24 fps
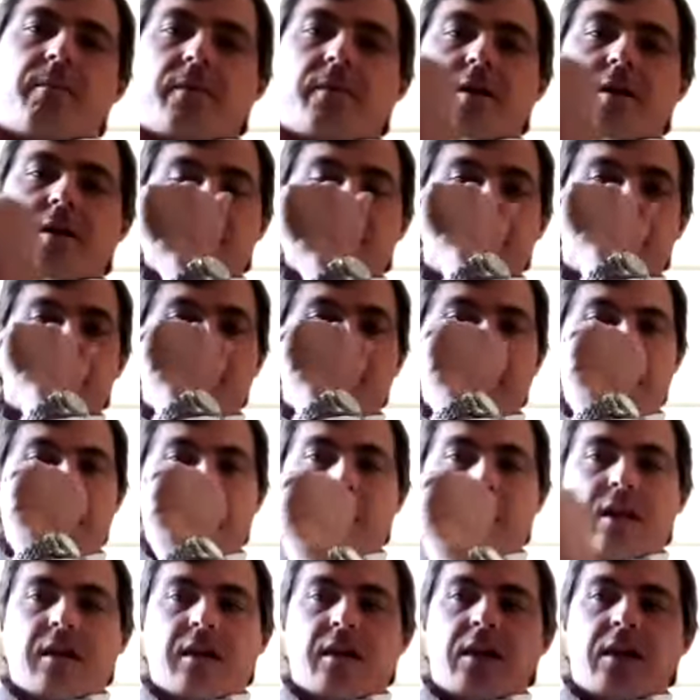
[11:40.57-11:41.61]
But we had
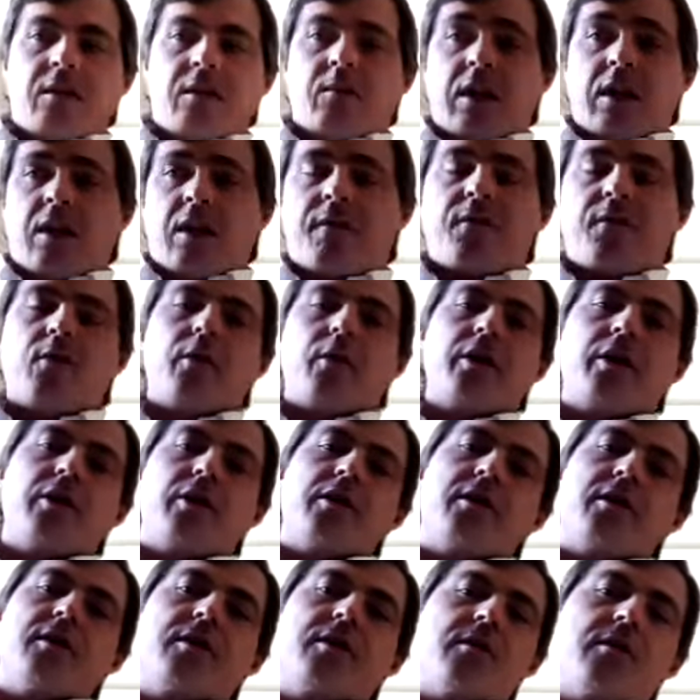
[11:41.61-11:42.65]
a few
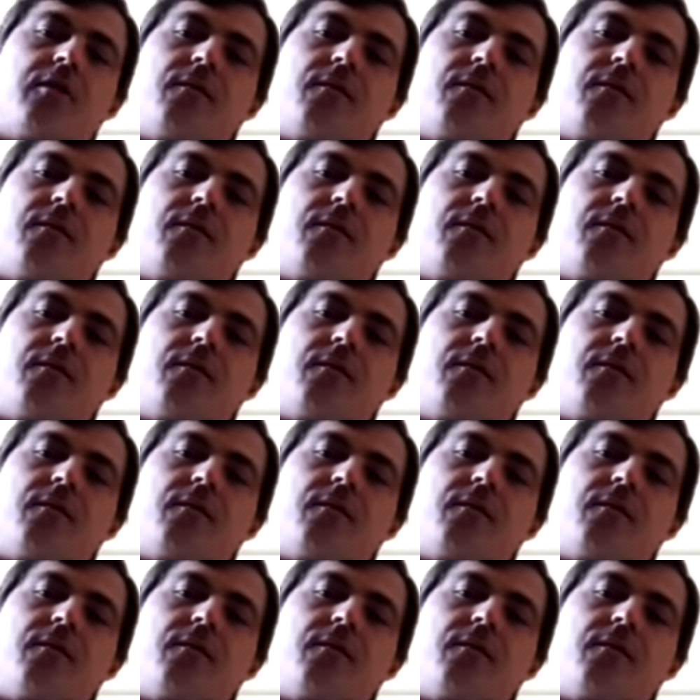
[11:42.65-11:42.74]
years of